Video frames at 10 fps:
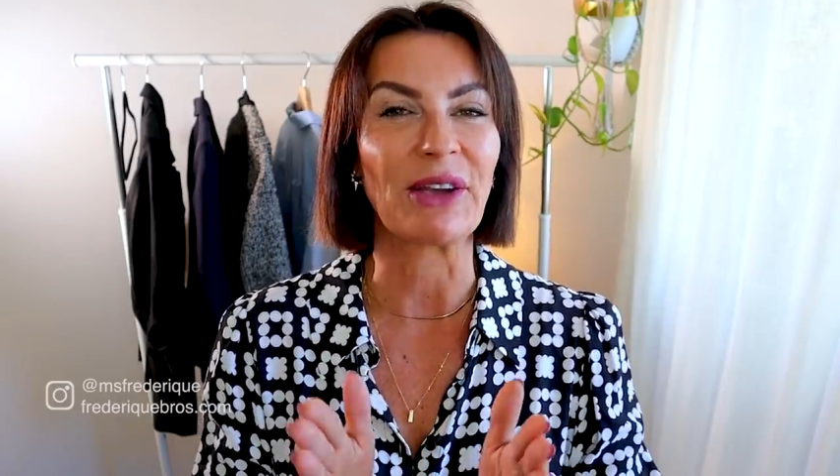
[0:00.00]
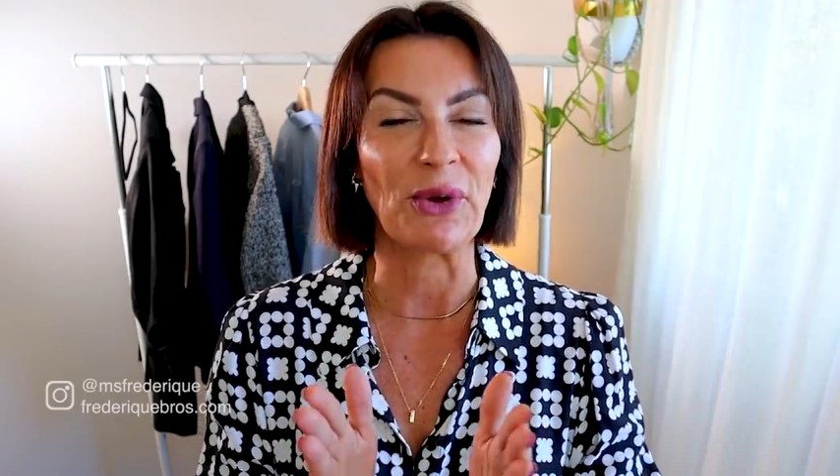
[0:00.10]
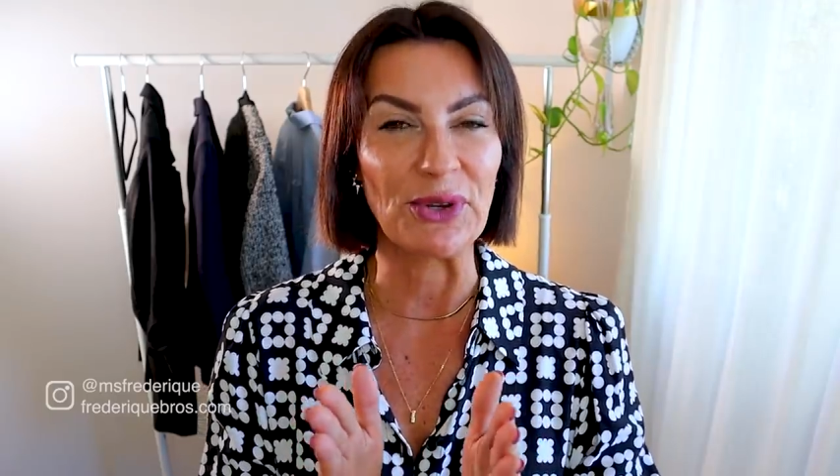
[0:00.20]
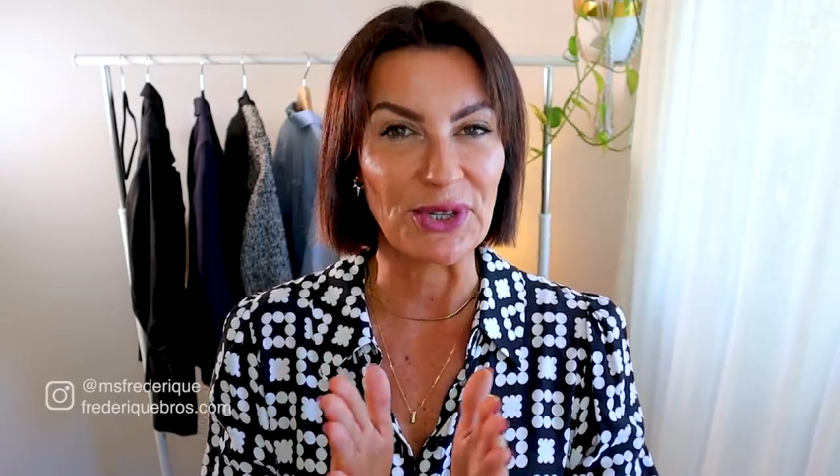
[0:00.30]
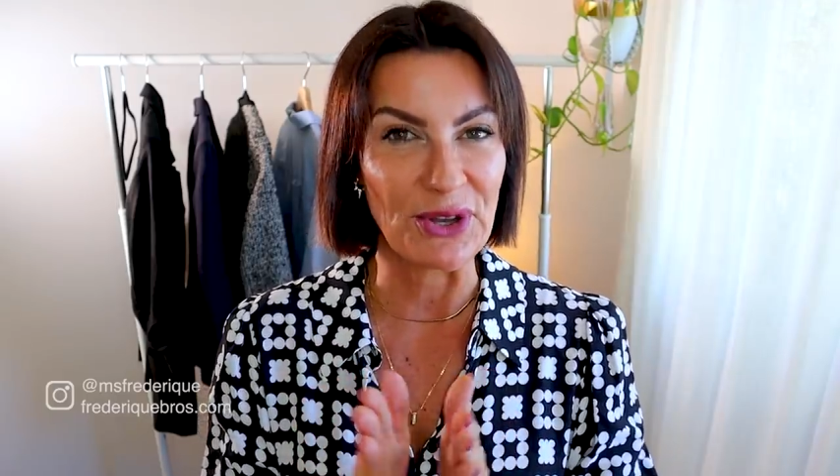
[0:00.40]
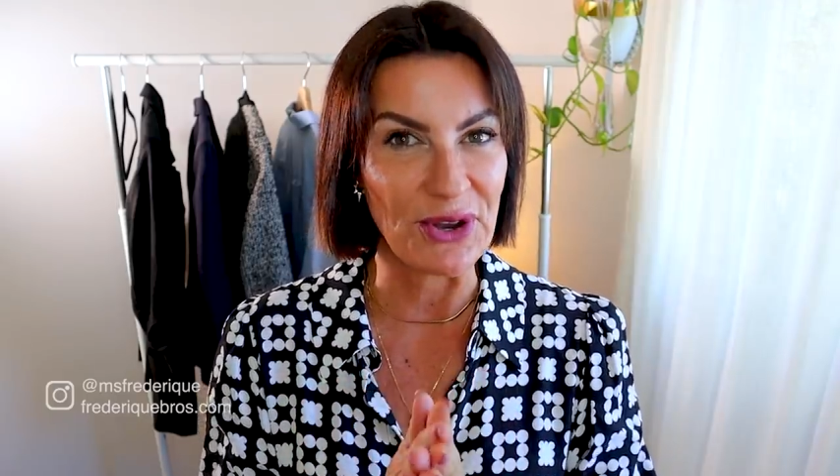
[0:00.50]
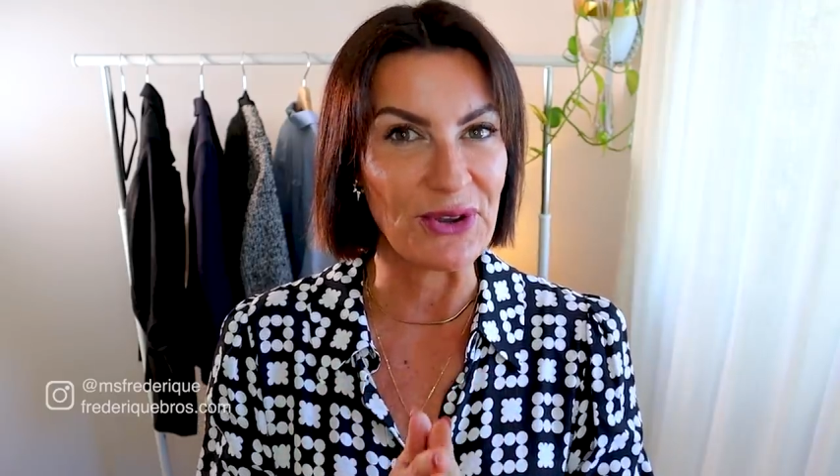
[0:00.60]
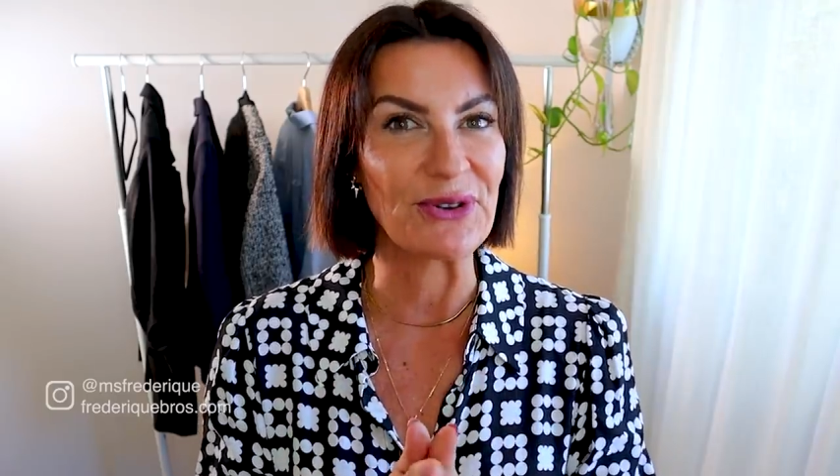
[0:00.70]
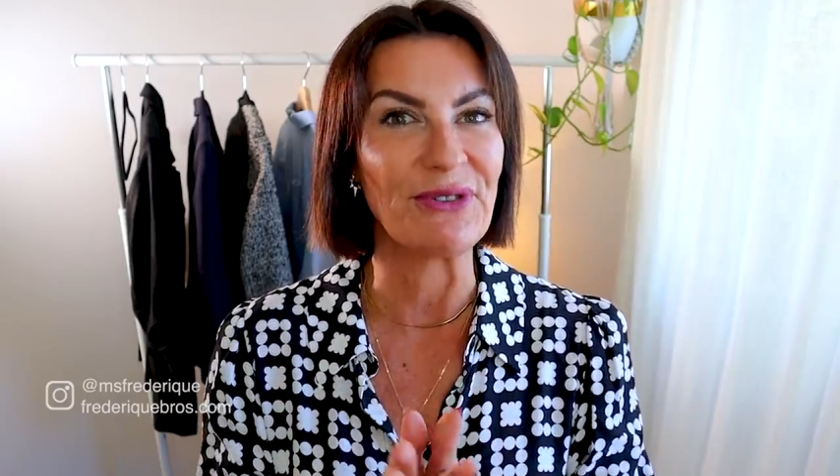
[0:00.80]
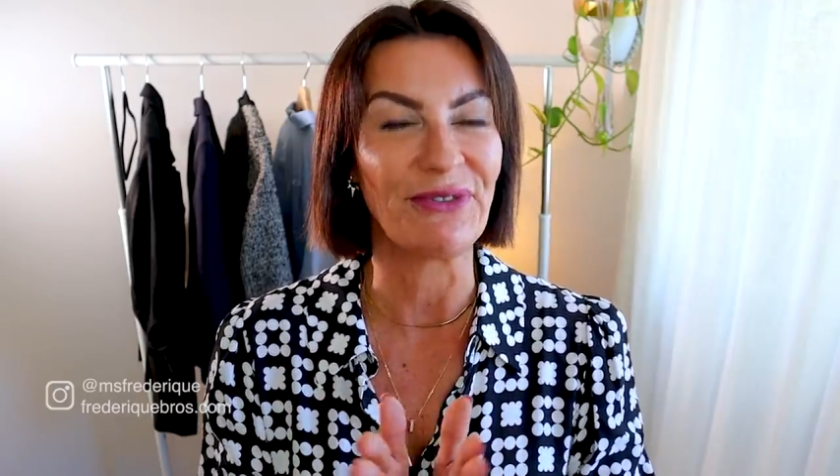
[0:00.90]
because
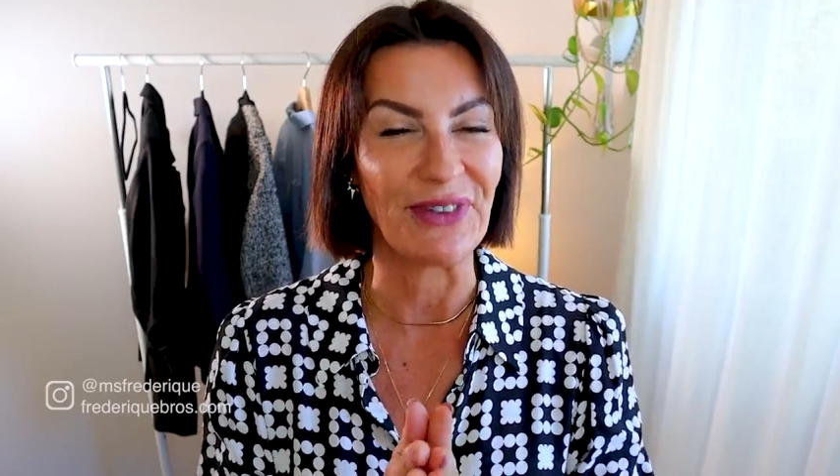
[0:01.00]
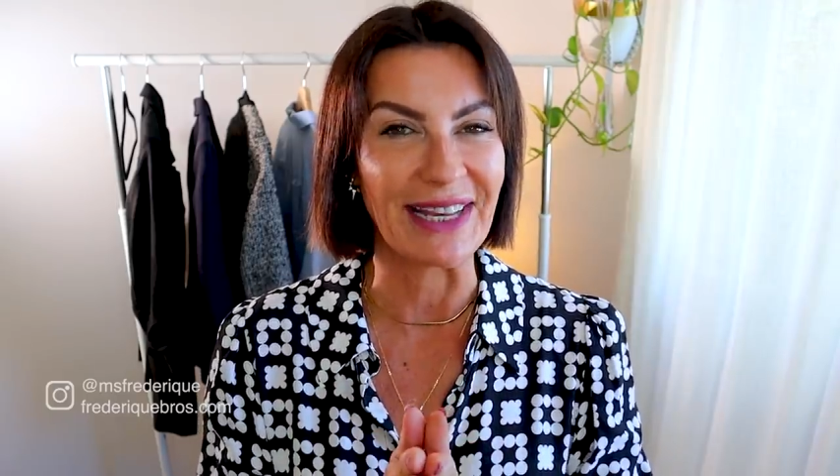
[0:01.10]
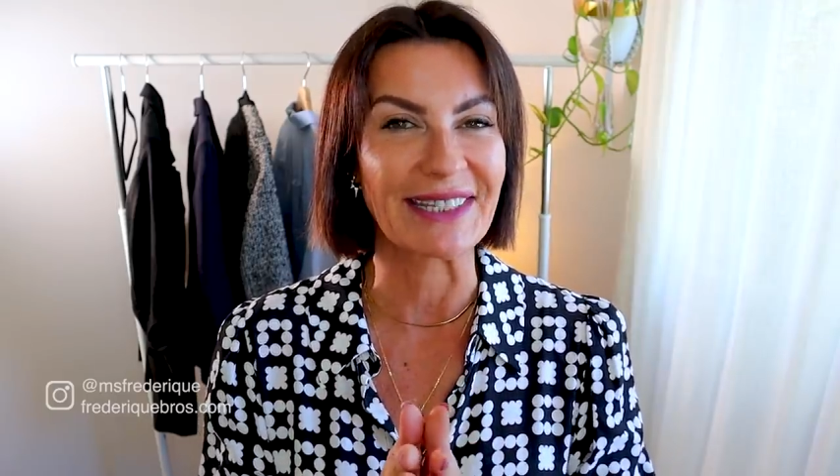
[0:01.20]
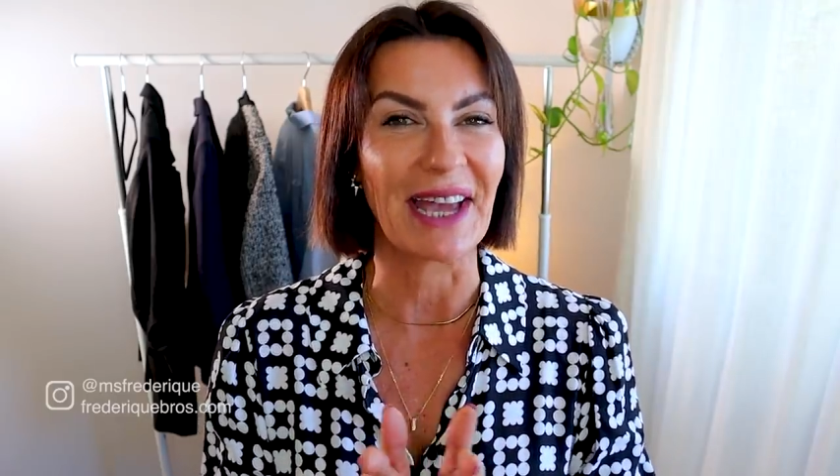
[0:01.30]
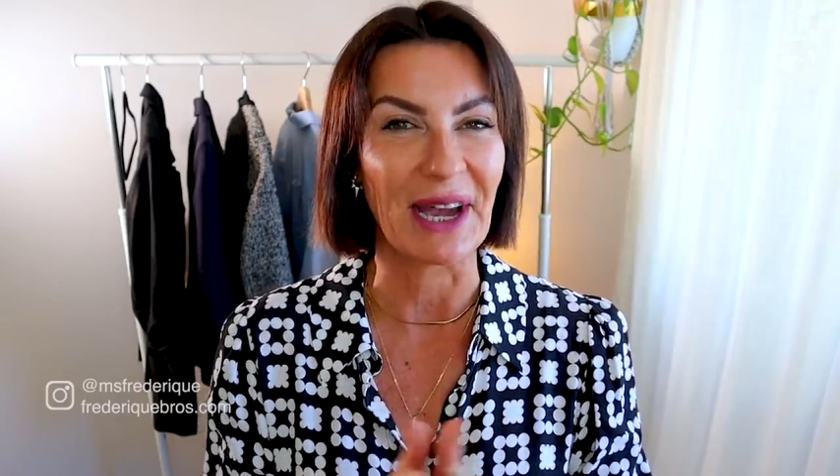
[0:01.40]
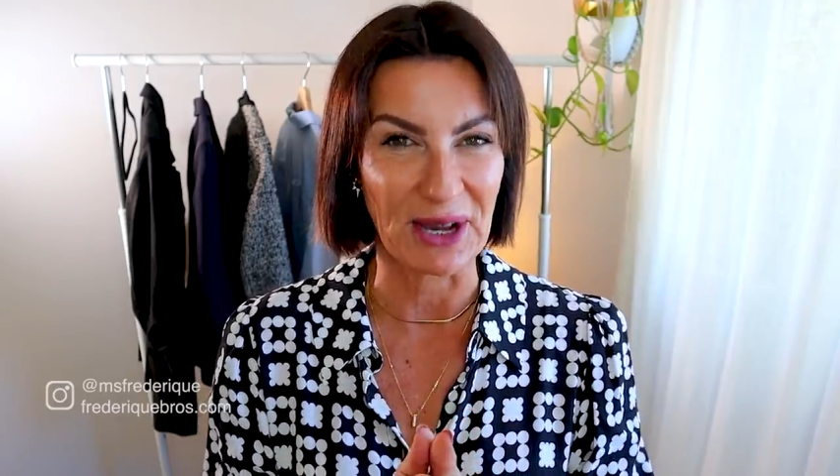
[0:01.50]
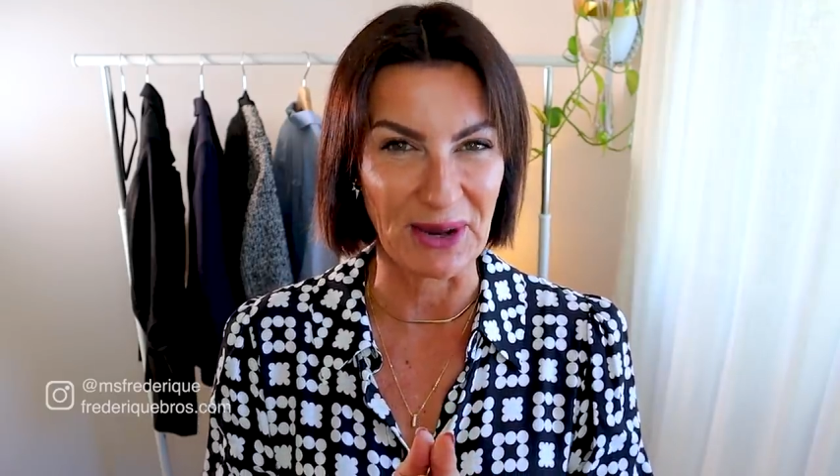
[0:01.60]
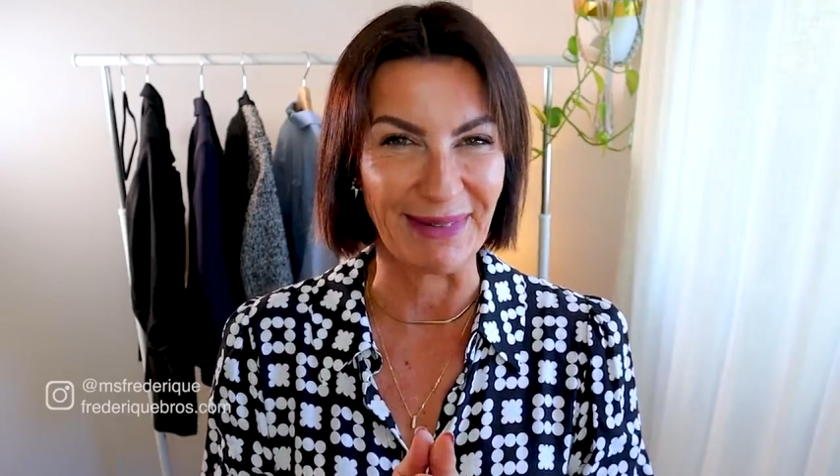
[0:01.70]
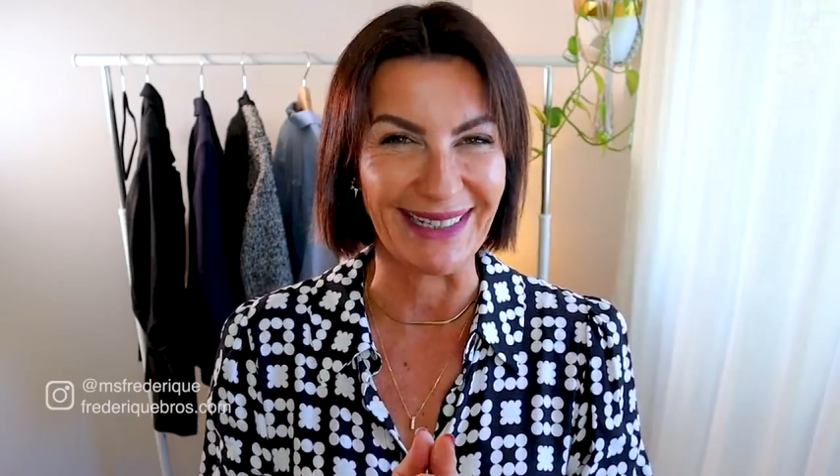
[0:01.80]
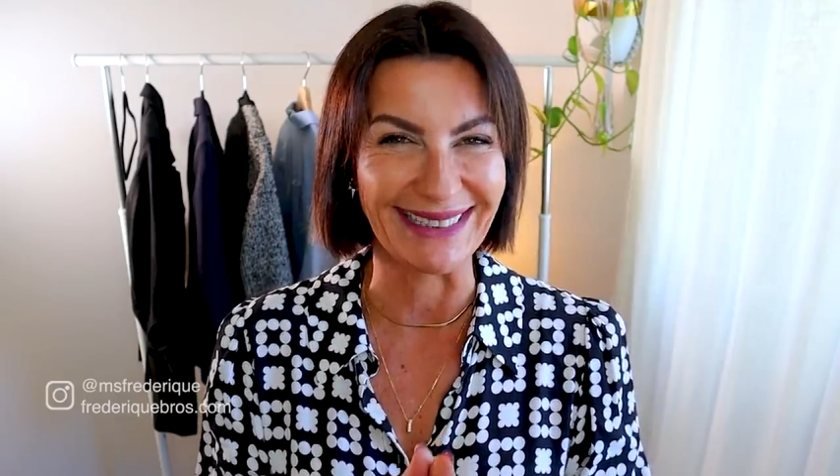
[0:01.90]
new things are
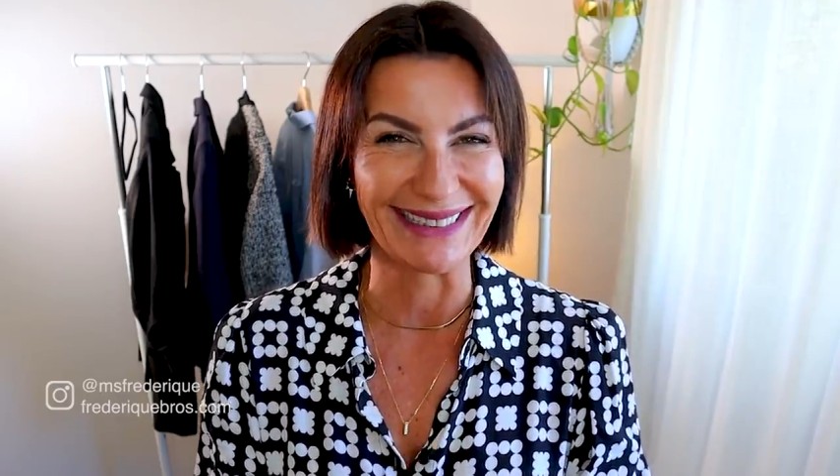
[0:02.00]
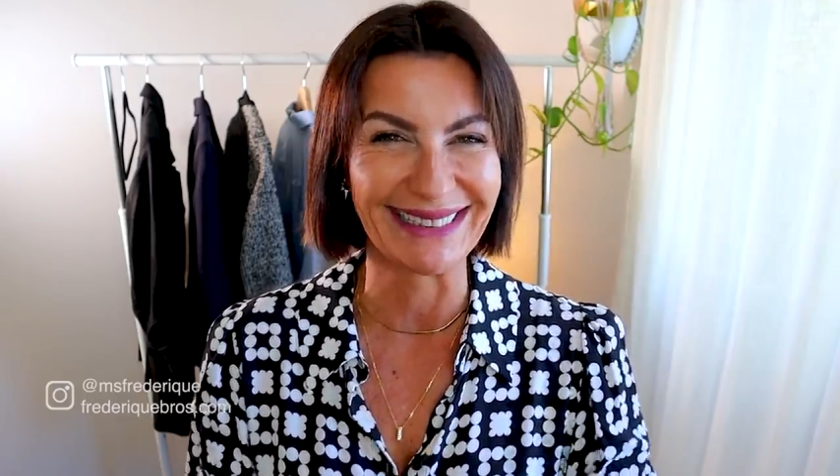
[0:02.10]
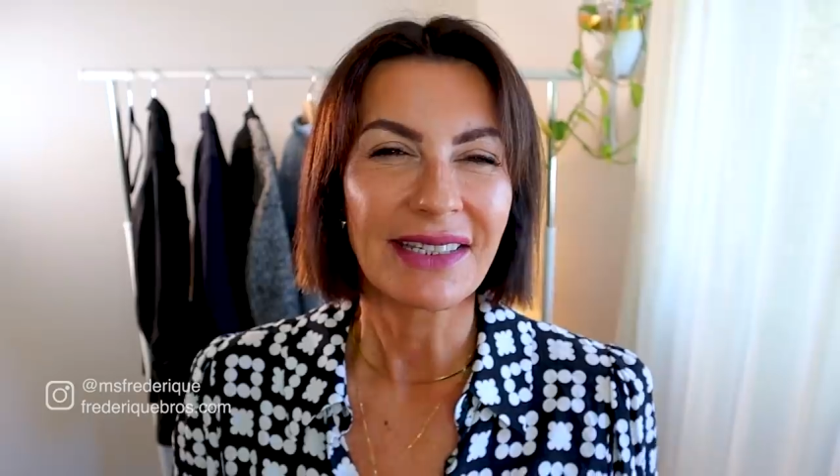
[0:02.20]
coming.